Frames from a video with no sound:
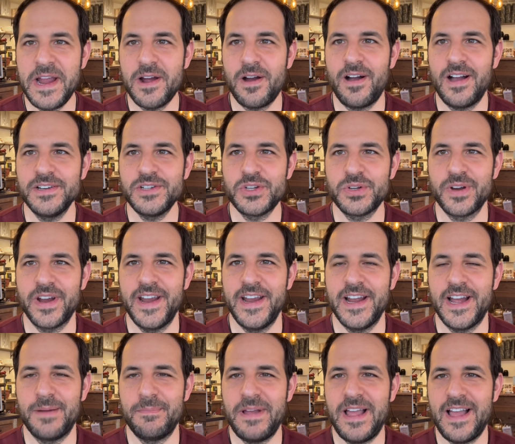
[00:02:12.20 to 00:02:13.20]
entree,
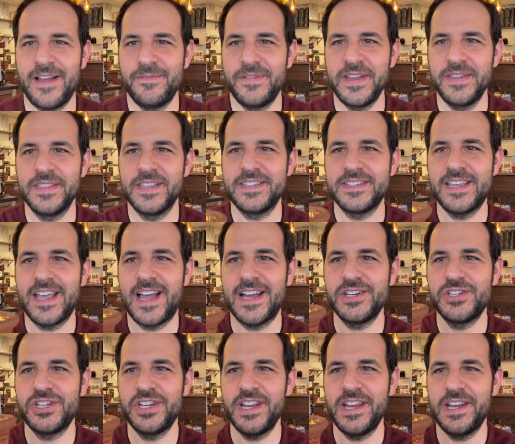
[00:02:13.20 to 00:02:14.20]
I'm having the
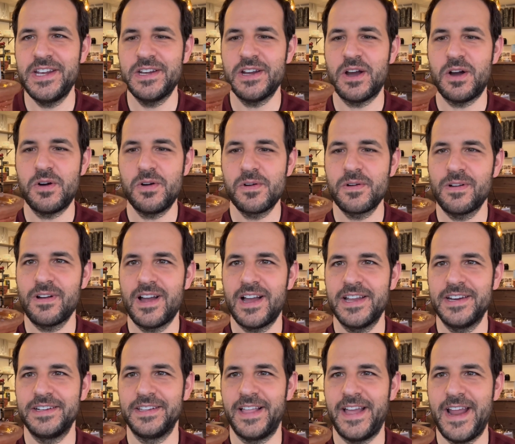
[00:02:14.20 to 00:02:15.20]
tagine, okra,
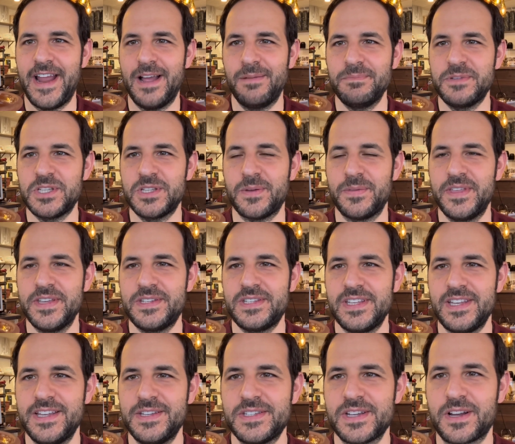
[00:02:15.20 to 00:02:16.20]
and lamb. So this
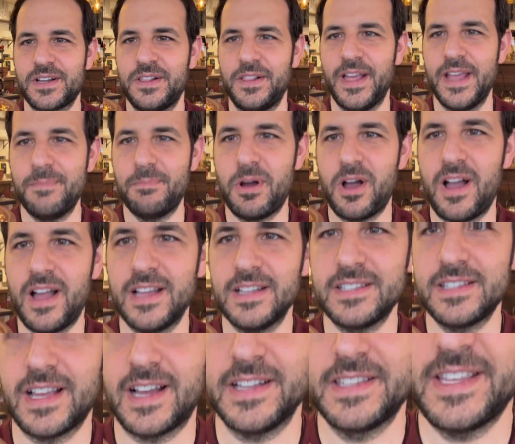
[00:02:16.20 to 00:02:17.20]
is a clay pot,
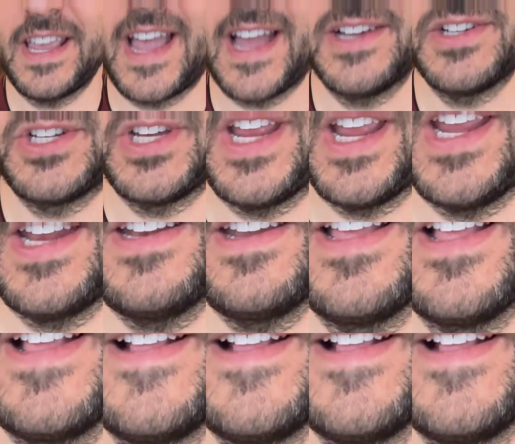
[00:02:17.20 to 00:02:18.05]
a tagine,